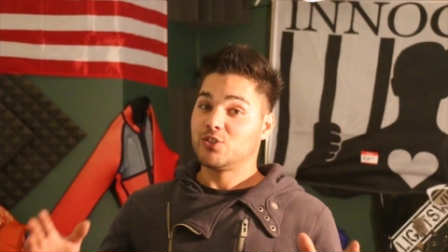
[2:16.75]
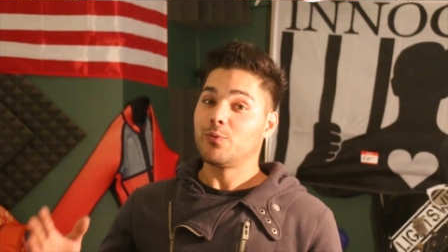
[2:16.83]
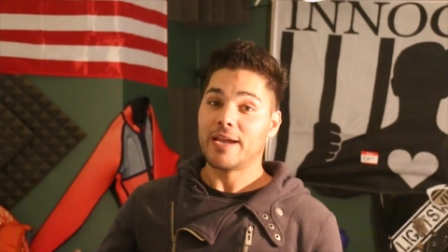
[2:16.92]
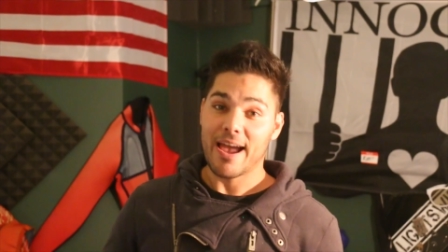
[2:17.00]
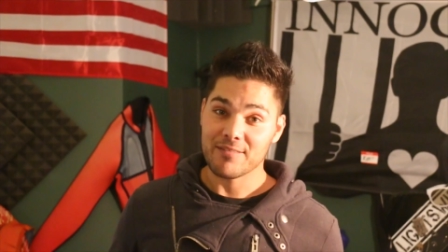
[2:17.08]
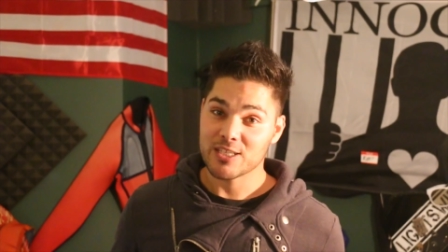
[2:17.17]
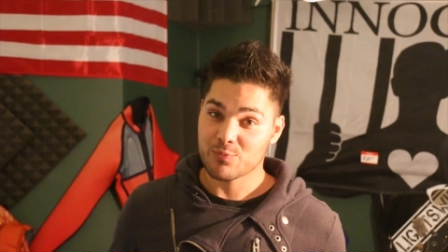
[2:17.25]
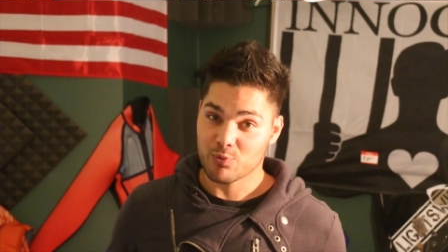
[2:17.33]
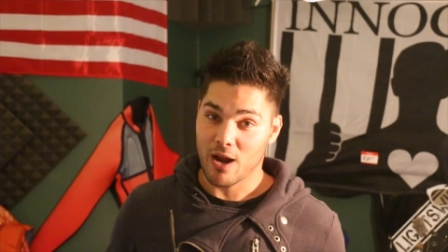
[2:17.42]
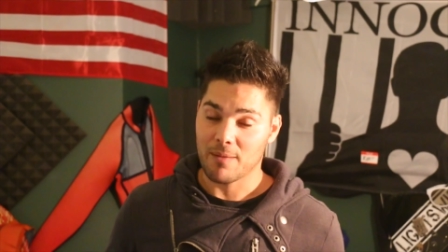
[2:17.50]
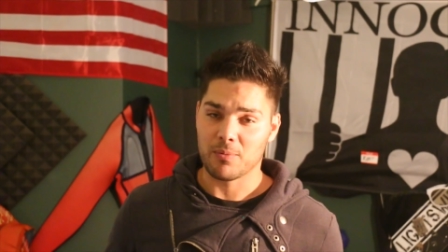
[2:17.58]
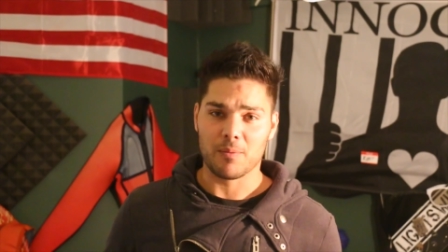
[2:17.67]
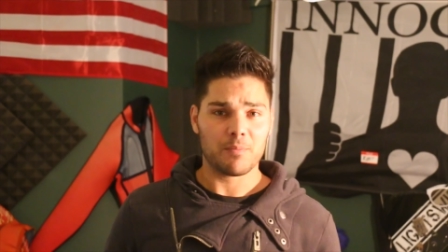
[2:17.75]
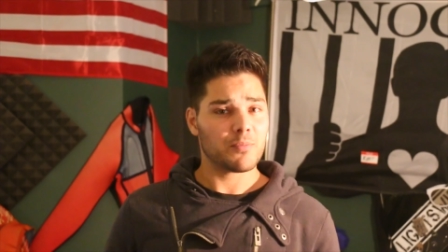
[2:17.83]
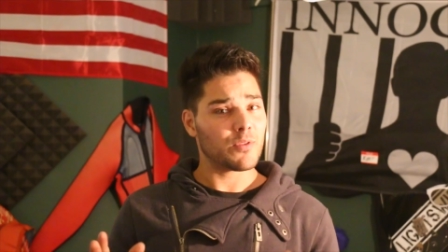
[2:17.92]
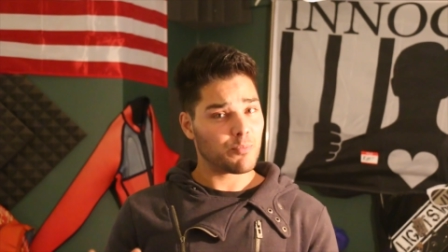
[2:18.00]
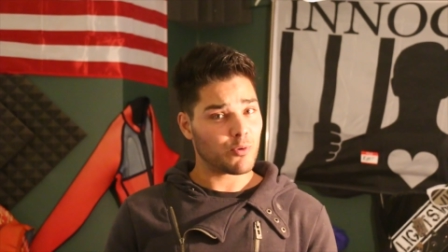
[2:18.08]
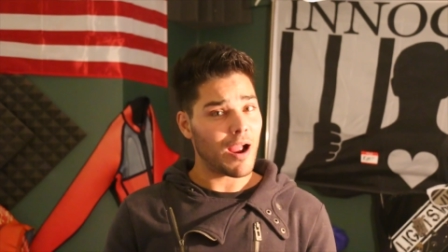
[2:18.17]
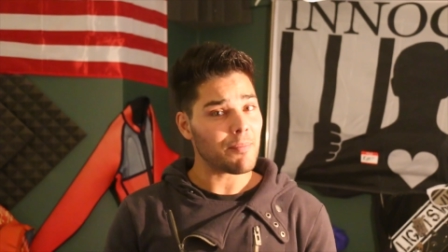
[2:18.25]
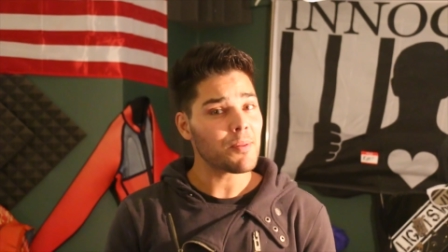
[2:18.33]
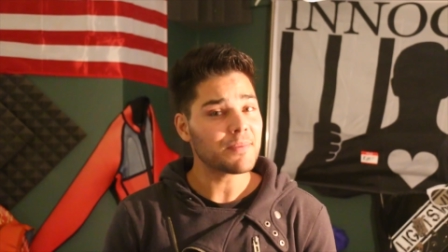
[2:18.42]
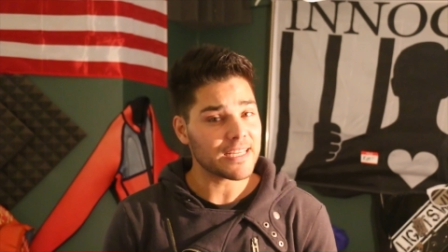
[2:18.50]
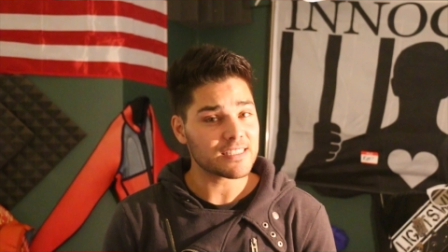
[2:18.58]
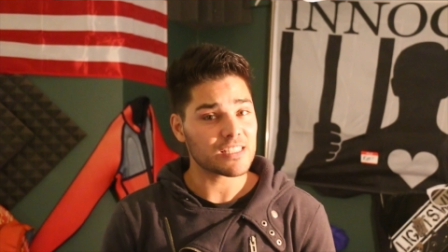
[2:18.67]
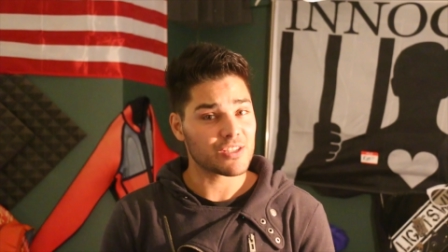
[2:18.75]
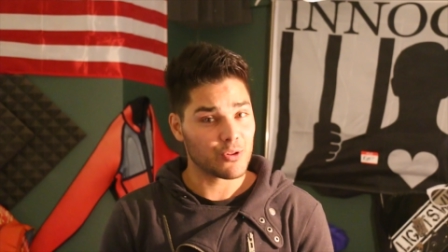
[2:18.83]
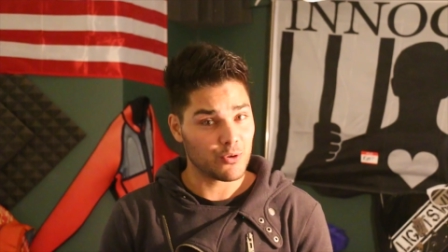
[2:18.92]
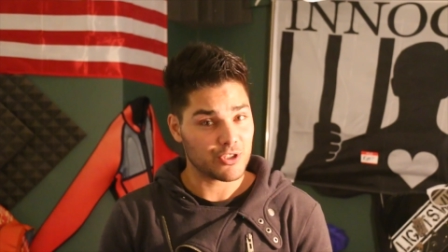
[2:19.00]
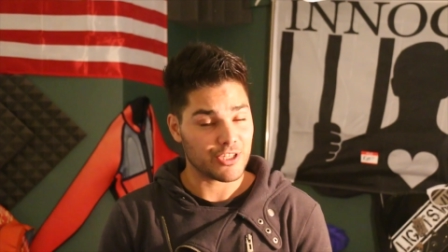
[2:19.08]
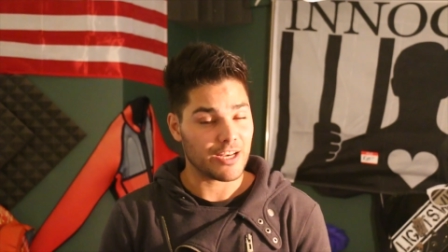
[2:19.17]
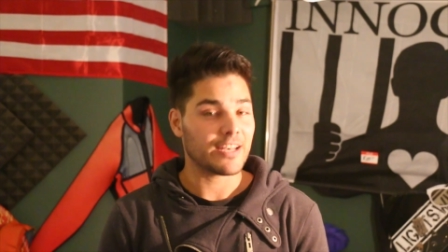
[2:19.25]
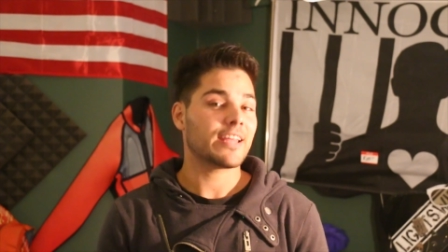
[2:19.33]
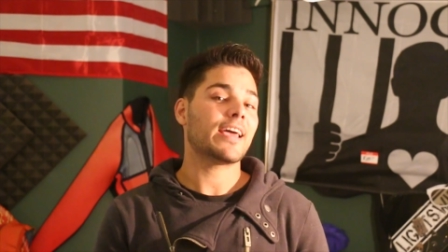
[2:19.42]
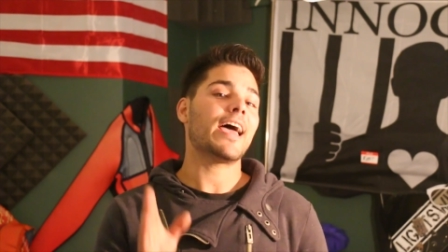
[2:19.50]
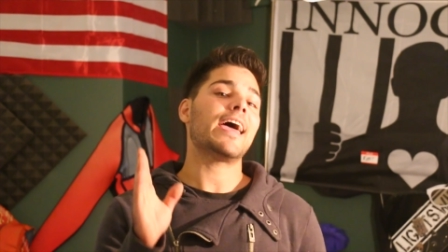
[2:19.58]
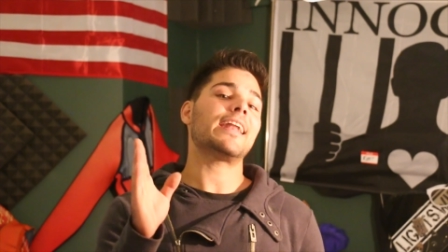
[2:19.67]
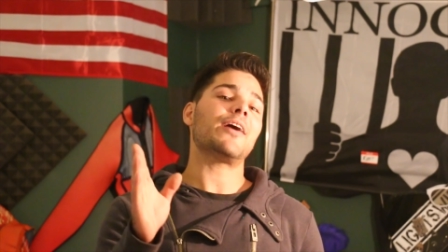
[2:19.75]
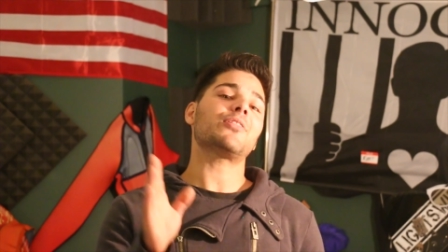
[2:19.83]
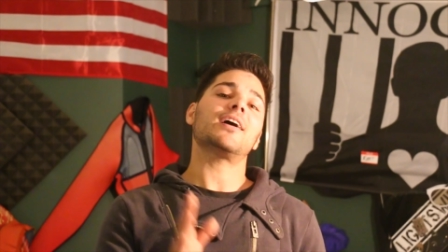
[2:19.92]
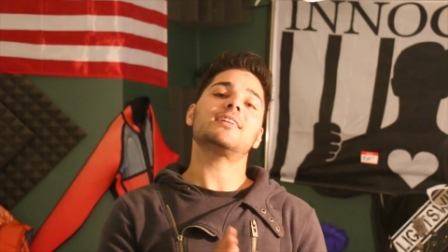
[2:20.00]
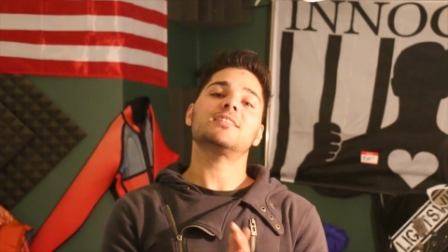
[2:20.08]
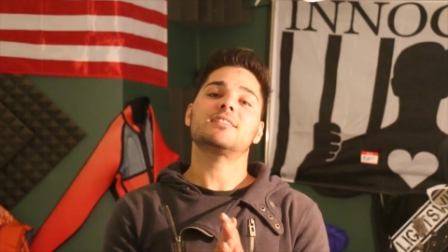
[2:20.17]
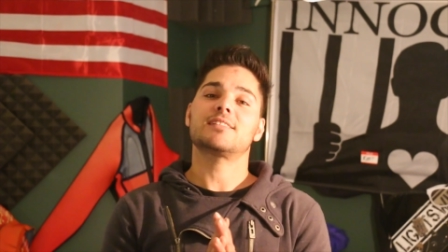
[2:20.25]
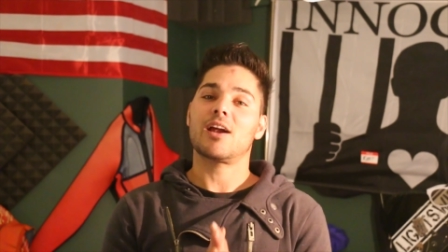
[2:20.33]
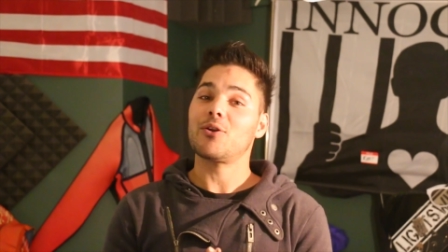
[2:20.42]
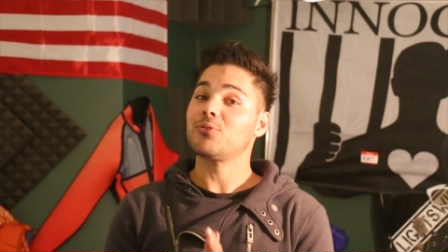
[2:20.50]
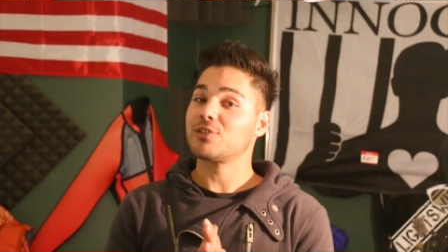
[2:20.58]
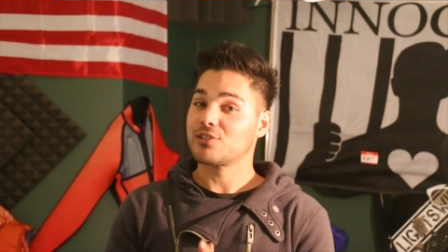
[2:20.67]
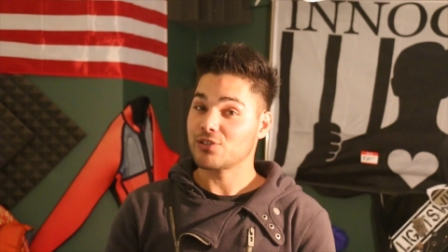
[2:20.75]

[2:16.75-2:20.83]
So we have this problem. The problem needs a solution, and I would like to start out the